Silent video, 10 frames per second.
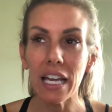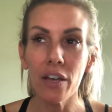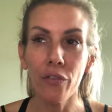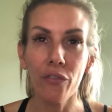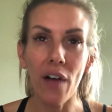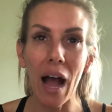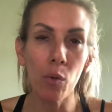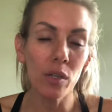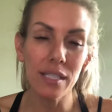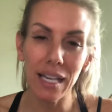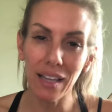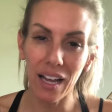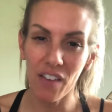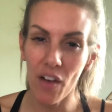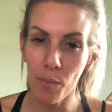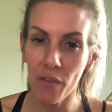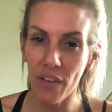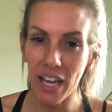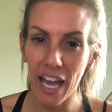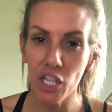if I will say, like if I'm on
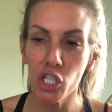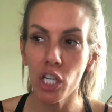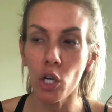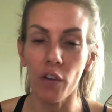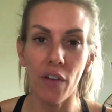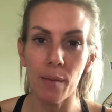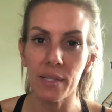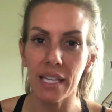vacation or if I'm